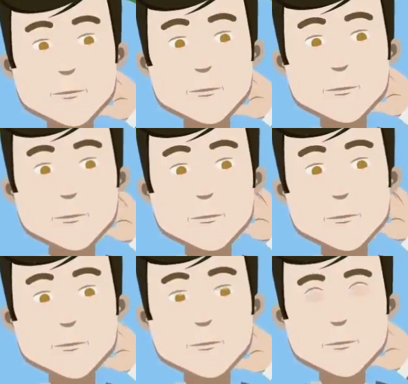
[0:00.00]
our next
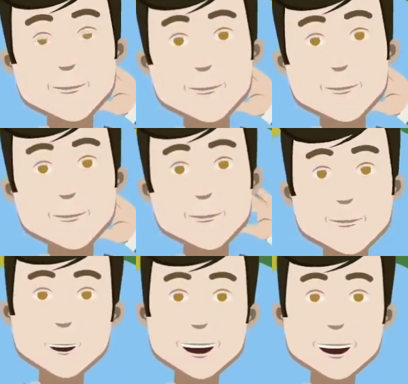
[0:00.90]
question.
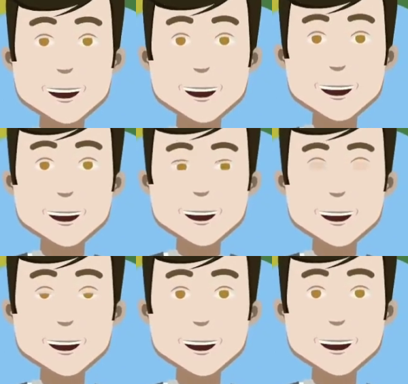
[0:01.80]
When do we
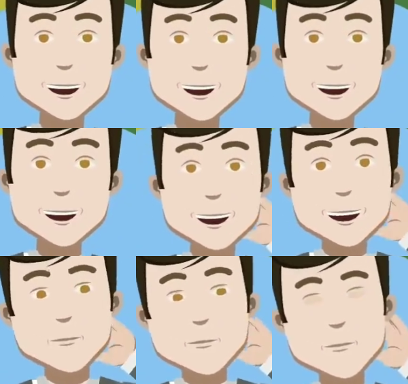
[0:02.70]
celebrate the
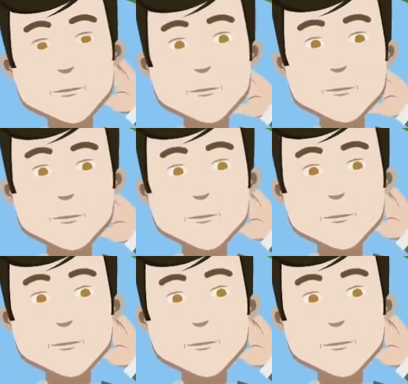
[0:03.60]
Cl International